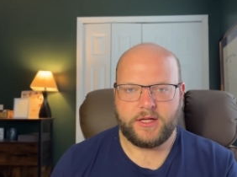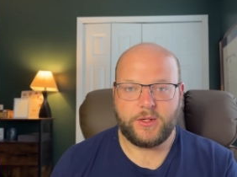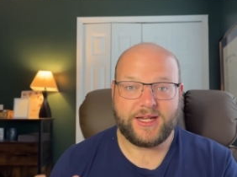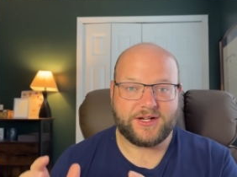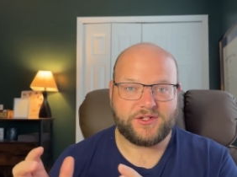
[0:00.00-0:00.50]

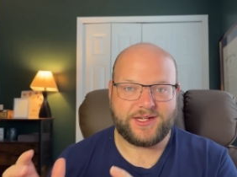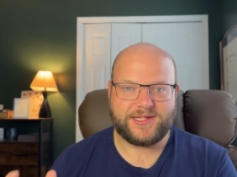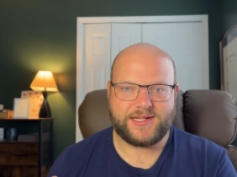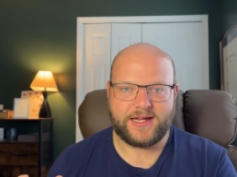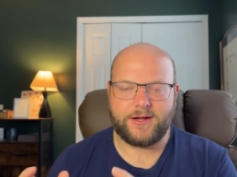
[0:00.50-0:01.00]
you can actually
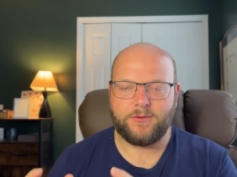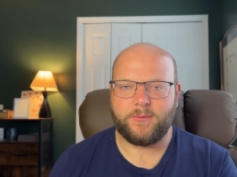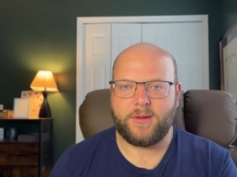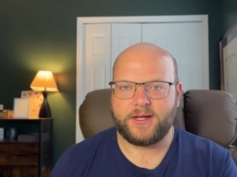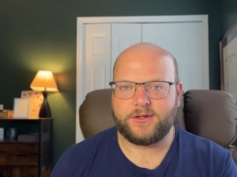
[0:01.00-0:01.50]
set a
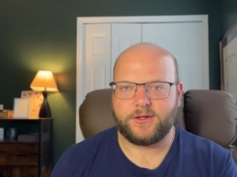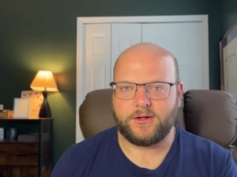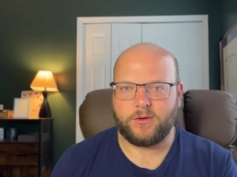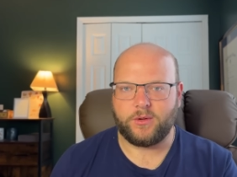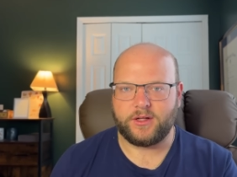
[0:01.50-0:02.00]

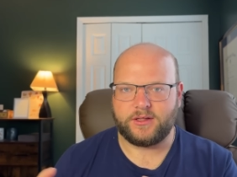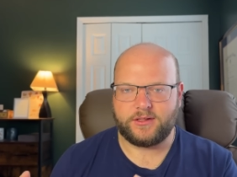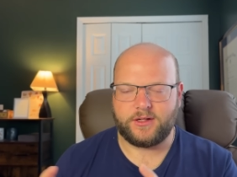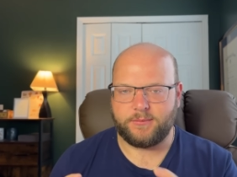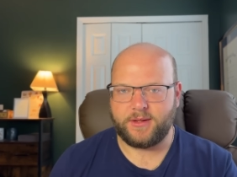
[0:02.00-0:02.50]
reminder or
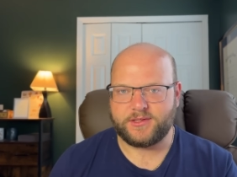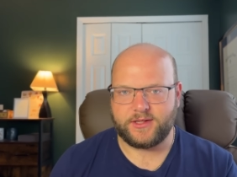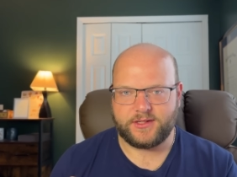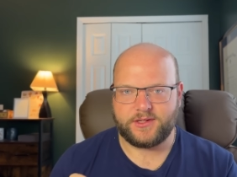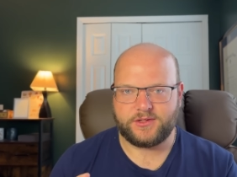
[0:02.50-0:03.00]

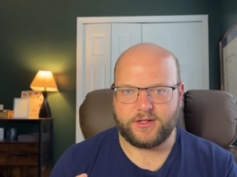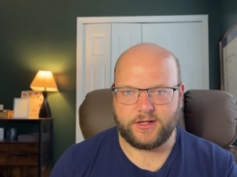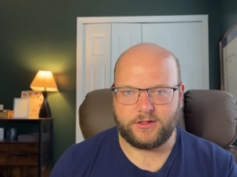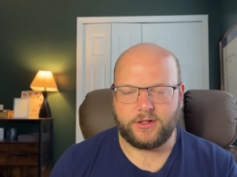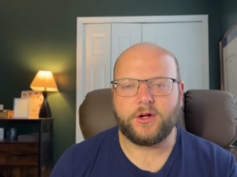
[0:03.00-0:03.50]
basically essentially
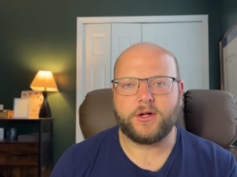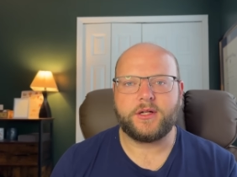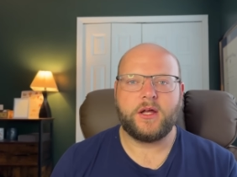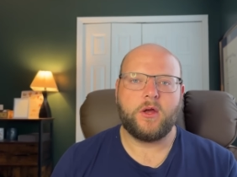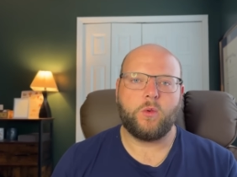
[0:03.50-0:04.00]
an alert